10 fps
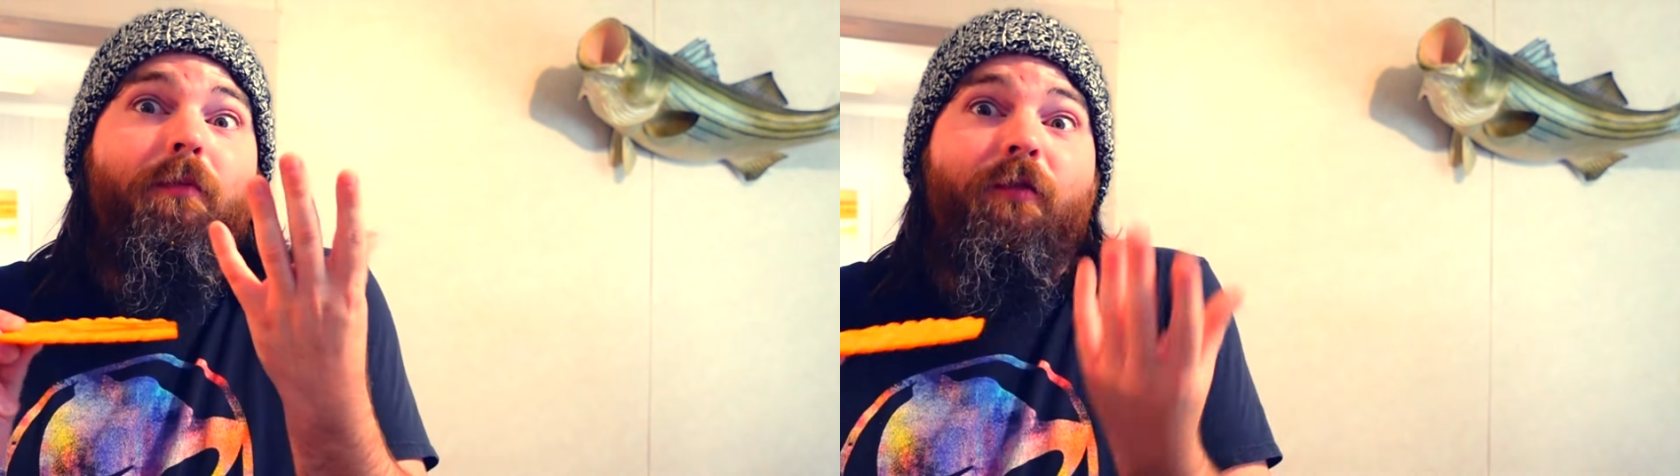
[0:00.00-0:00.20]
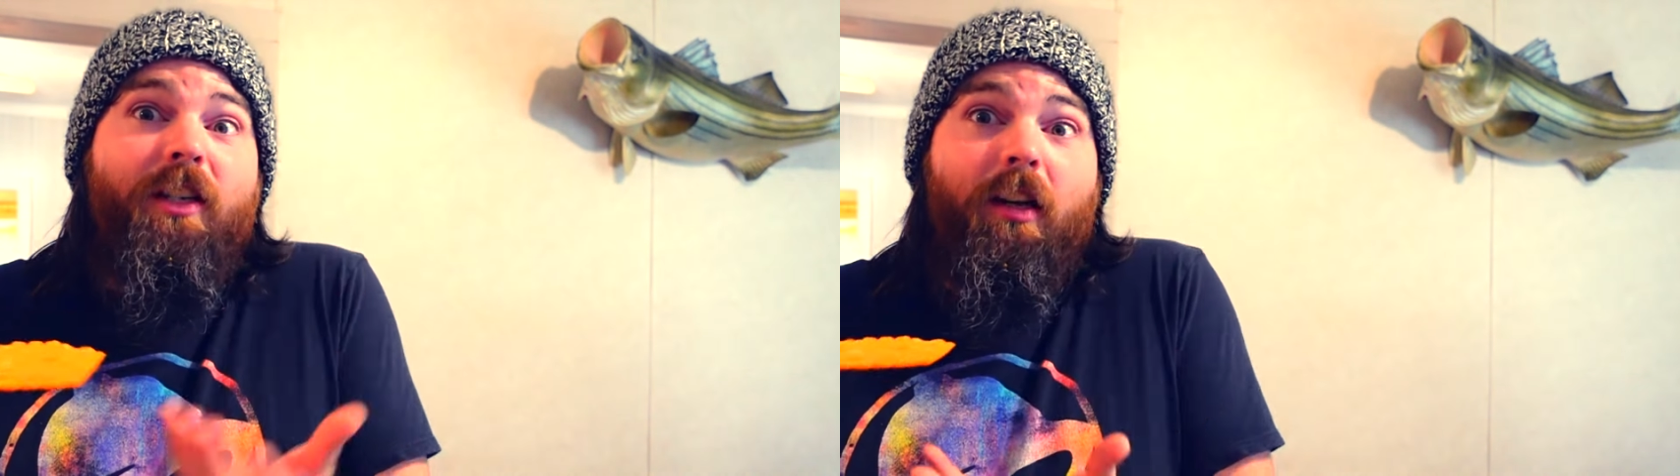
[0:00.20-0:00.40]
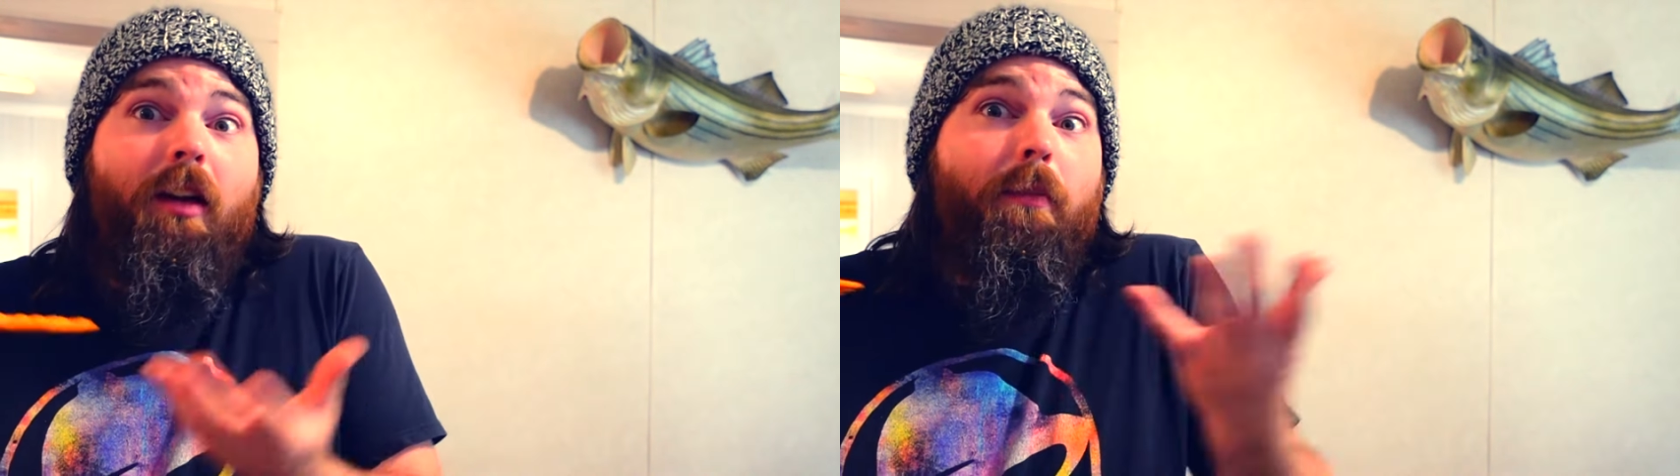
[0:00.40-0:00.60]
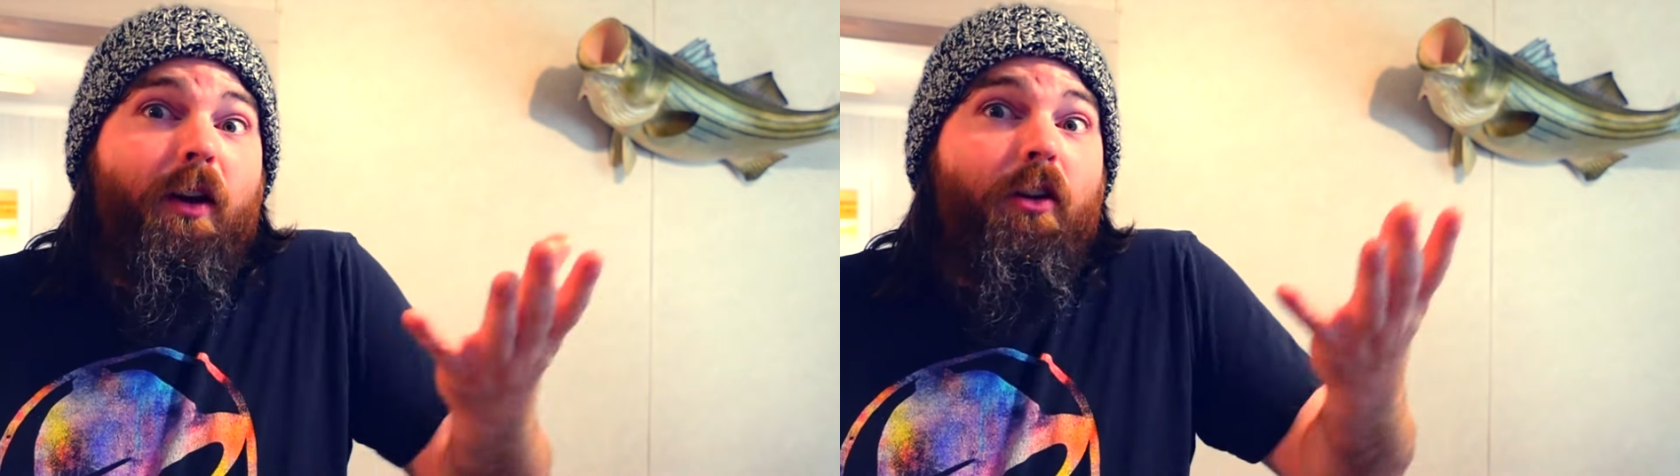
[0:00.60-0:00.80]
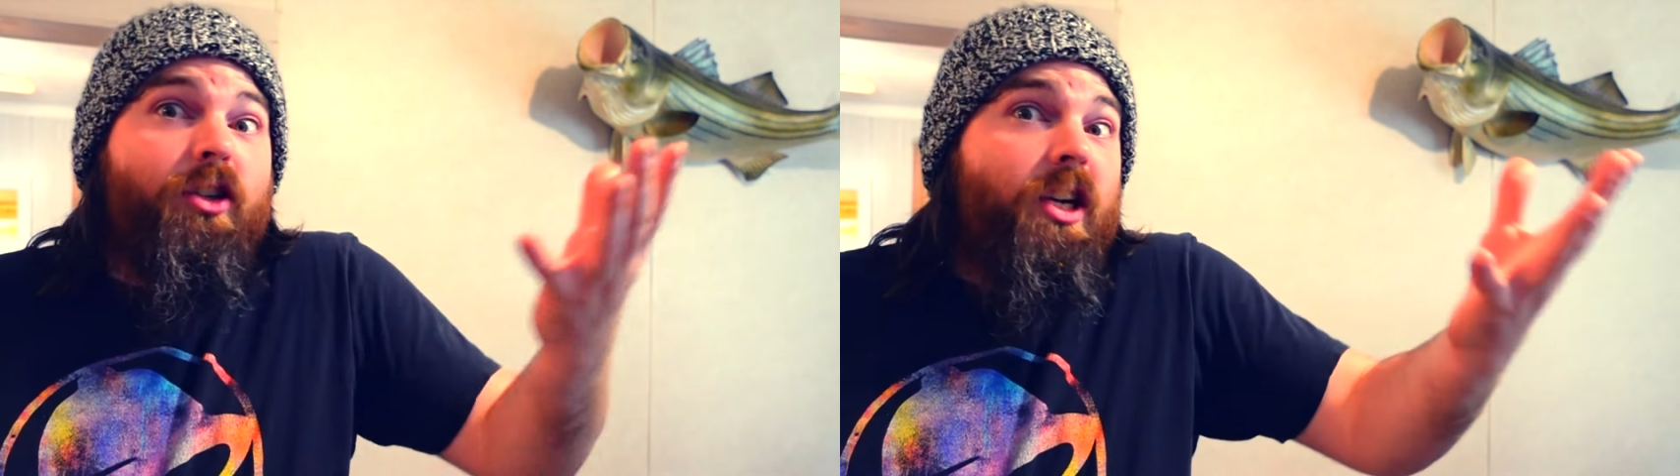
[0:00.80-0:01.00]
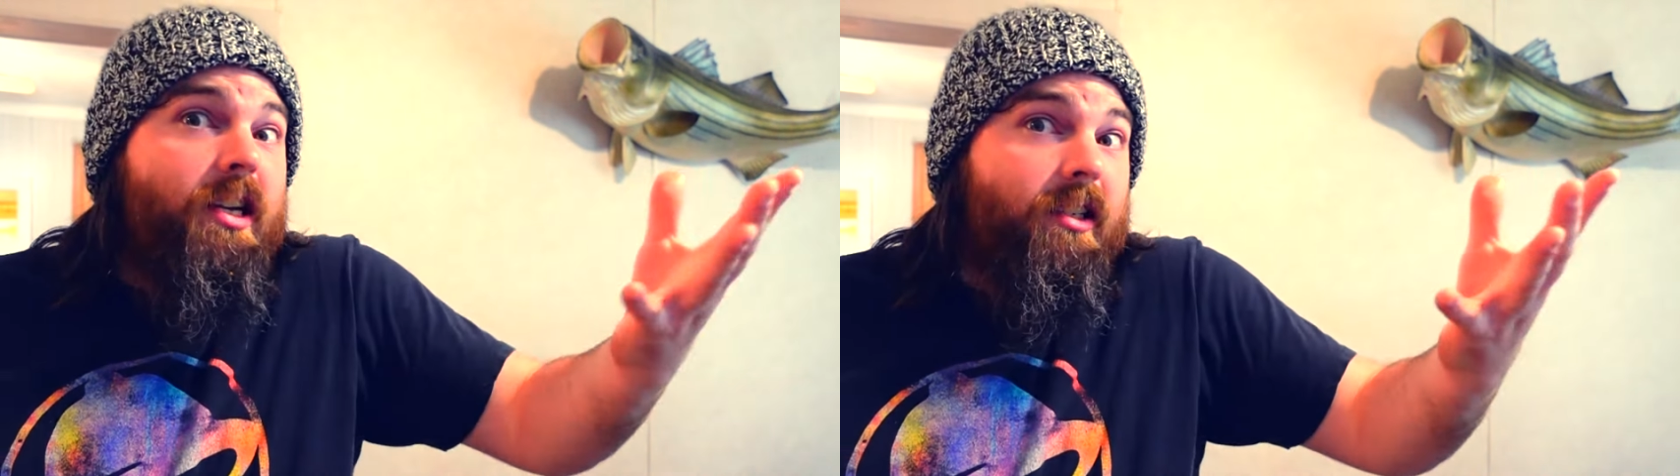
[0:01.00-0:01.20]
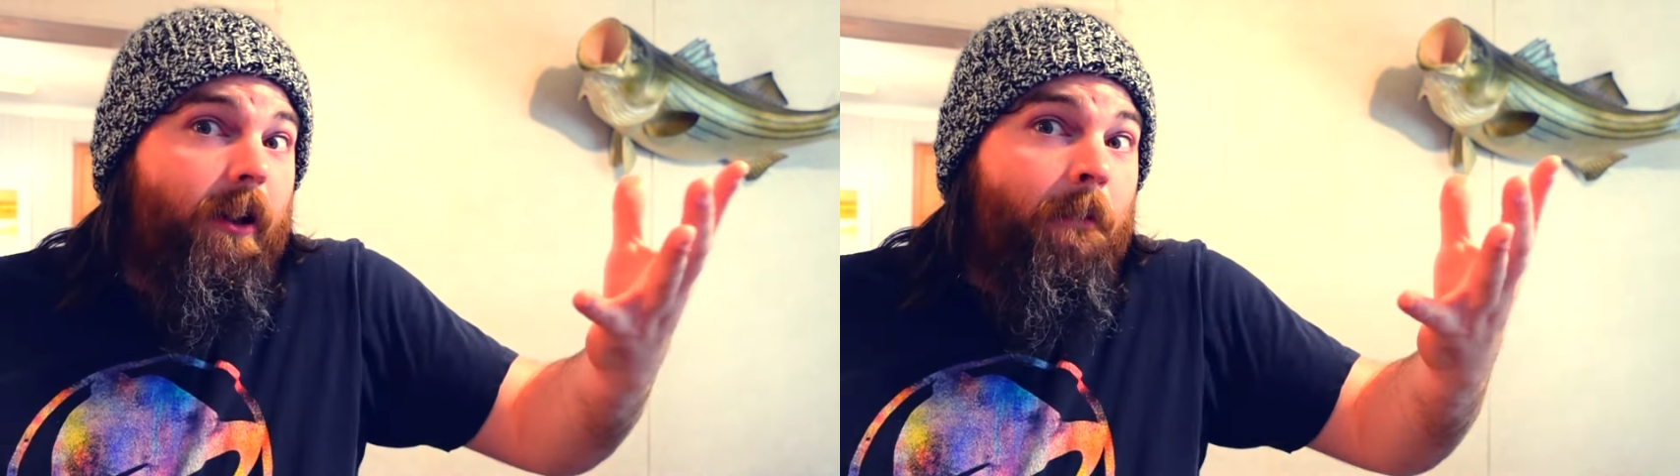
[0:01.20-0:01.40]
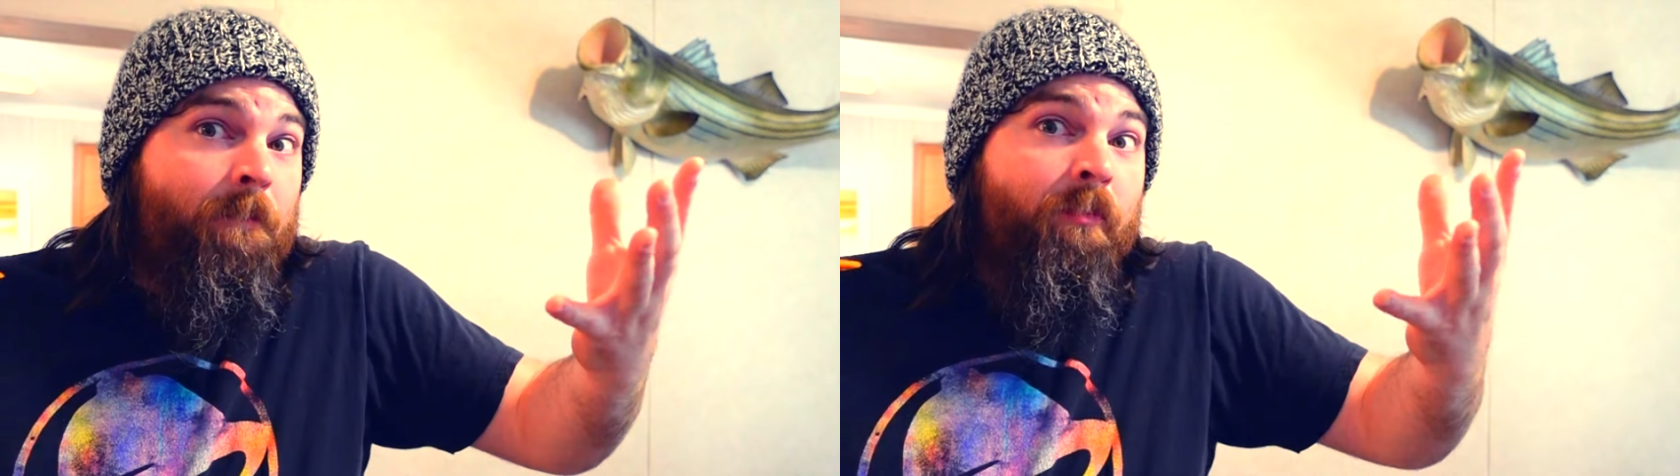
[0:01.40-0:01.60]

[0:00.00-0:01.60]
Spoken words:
physically bigger Cheez It